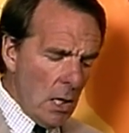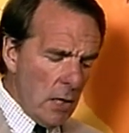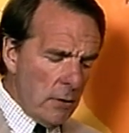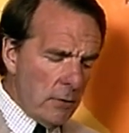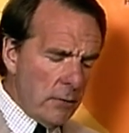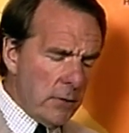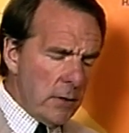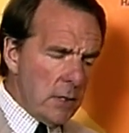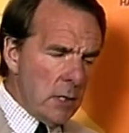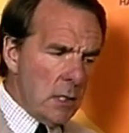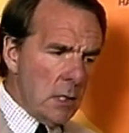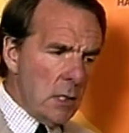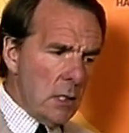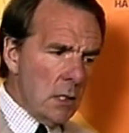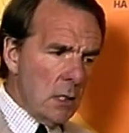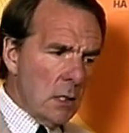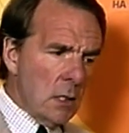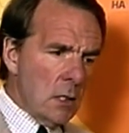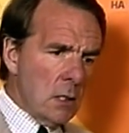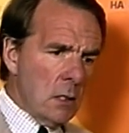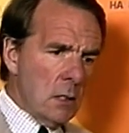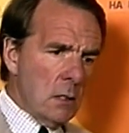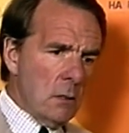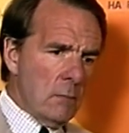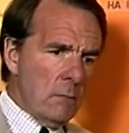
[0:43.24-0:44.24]
The
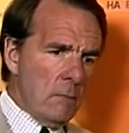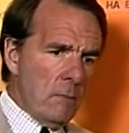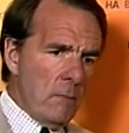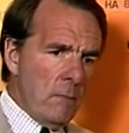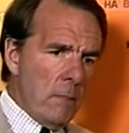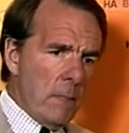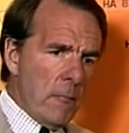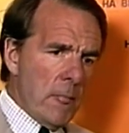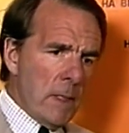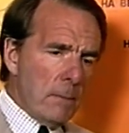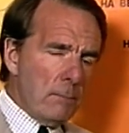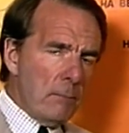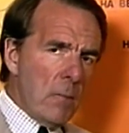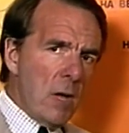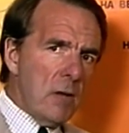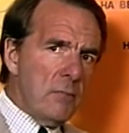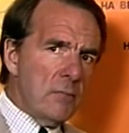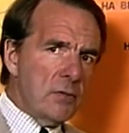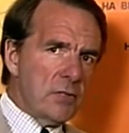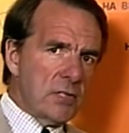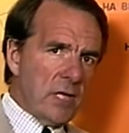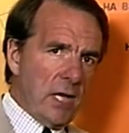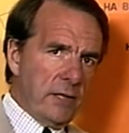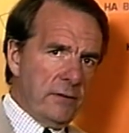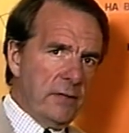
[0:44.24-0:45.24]

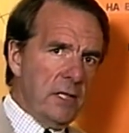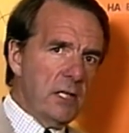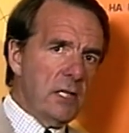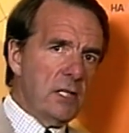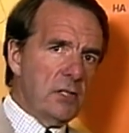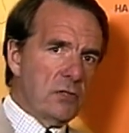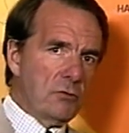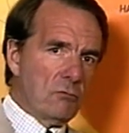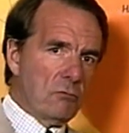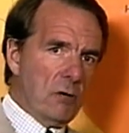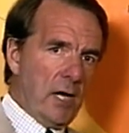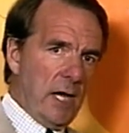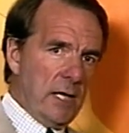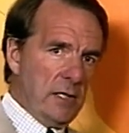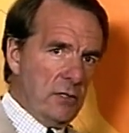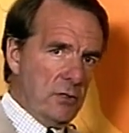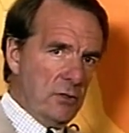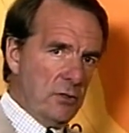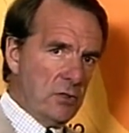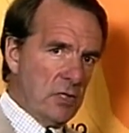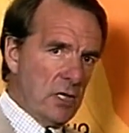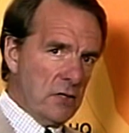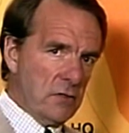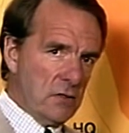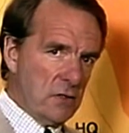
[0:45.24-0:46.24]
moment, I think, is right
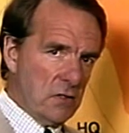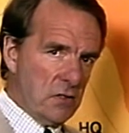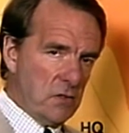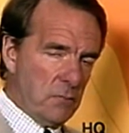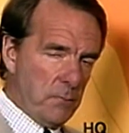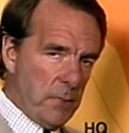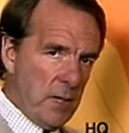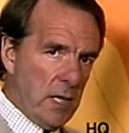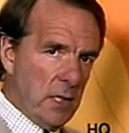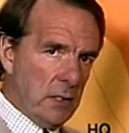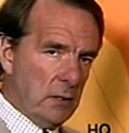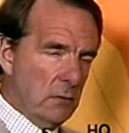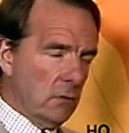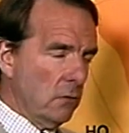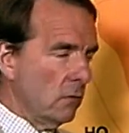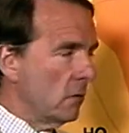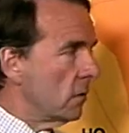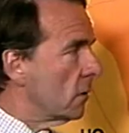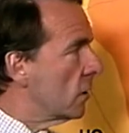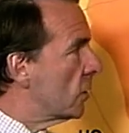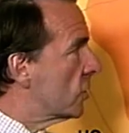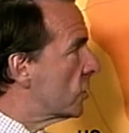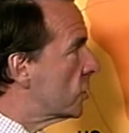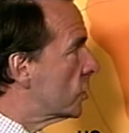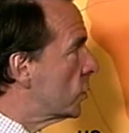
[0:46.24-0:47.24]
just to spend
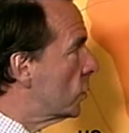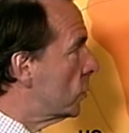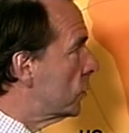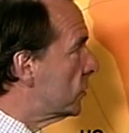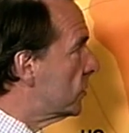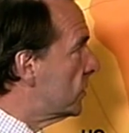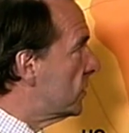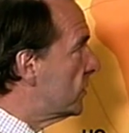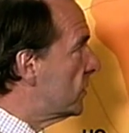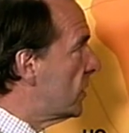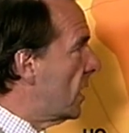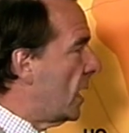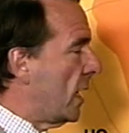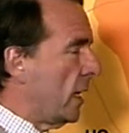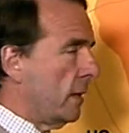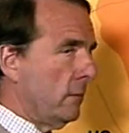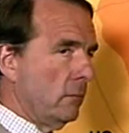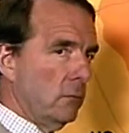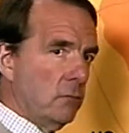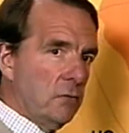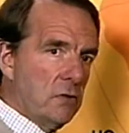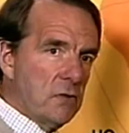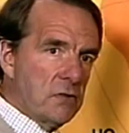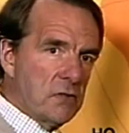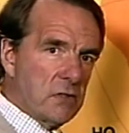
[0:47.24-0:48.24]
a short
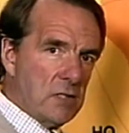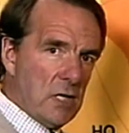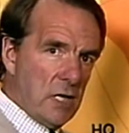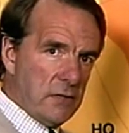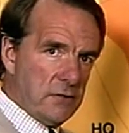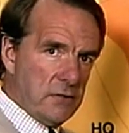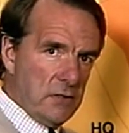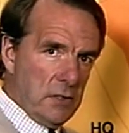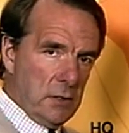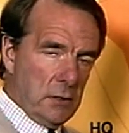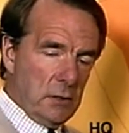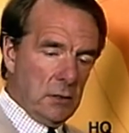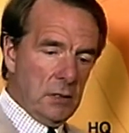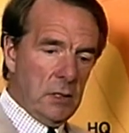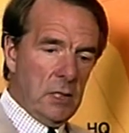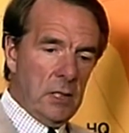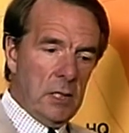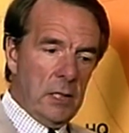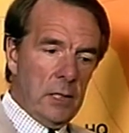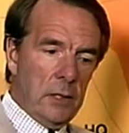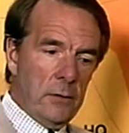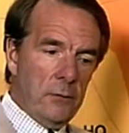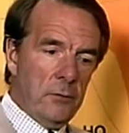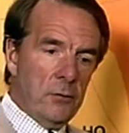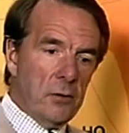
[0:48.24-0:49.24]
time discussing
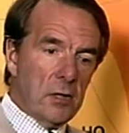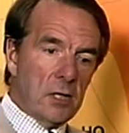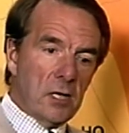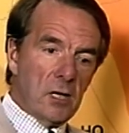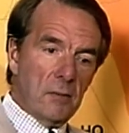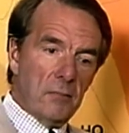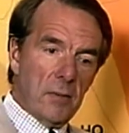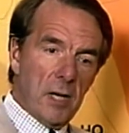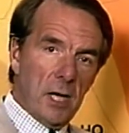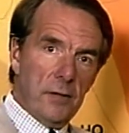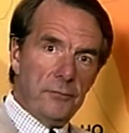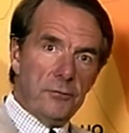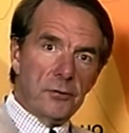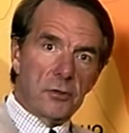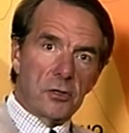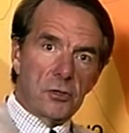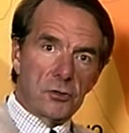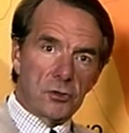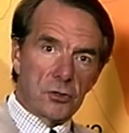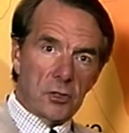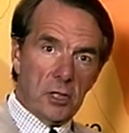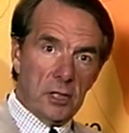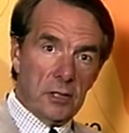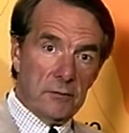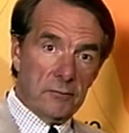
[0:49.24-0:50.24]
the command and
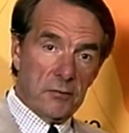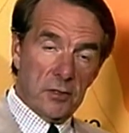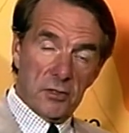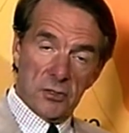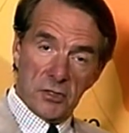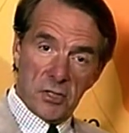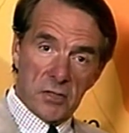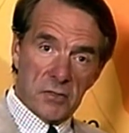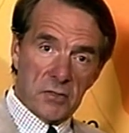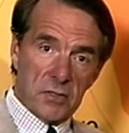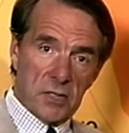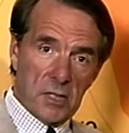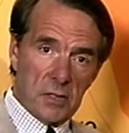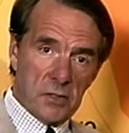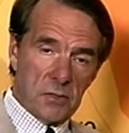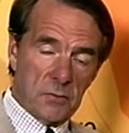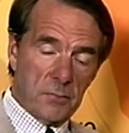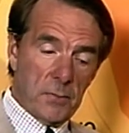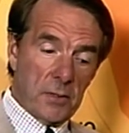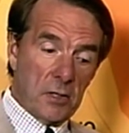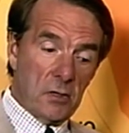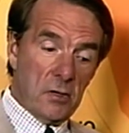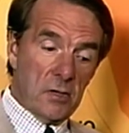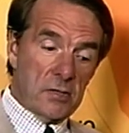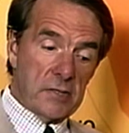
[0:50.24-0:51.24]
control of logistics,
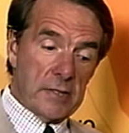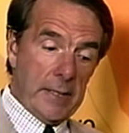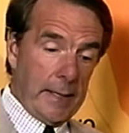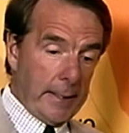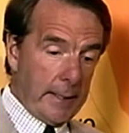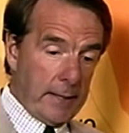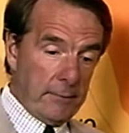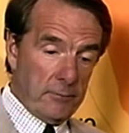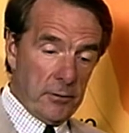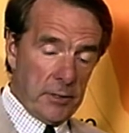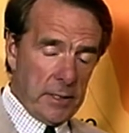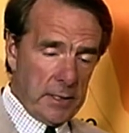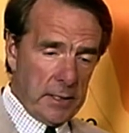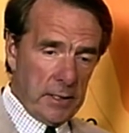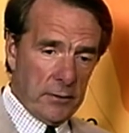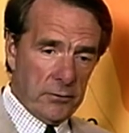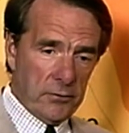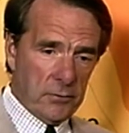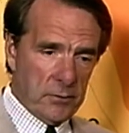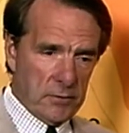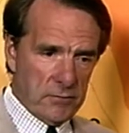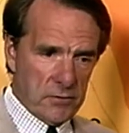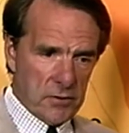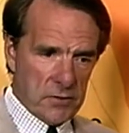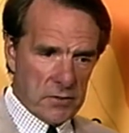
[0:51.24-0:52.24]
because like everything else
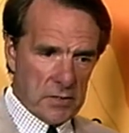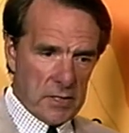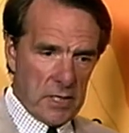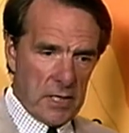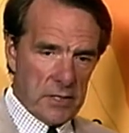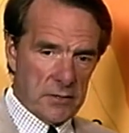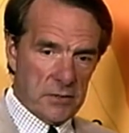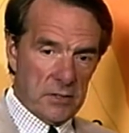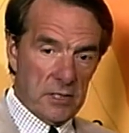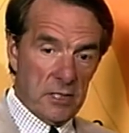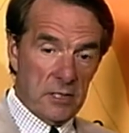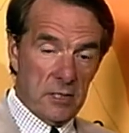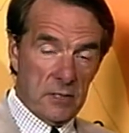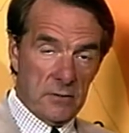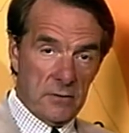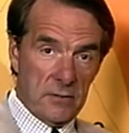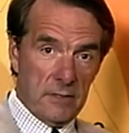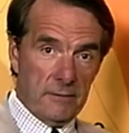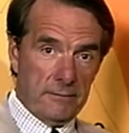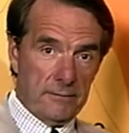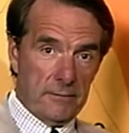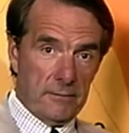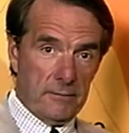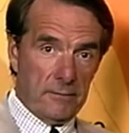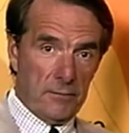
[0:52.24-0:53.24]
we've discussed, it is
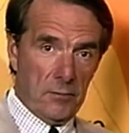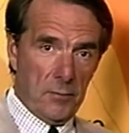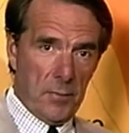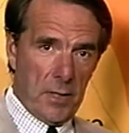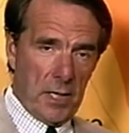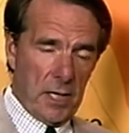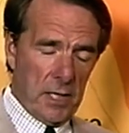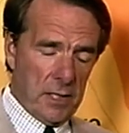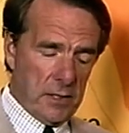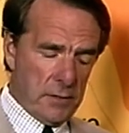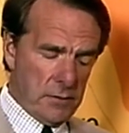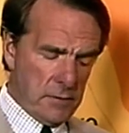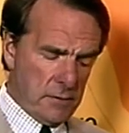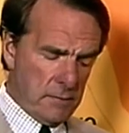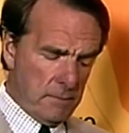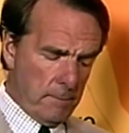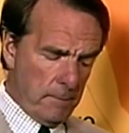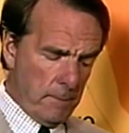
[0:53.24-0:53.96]
different from ours.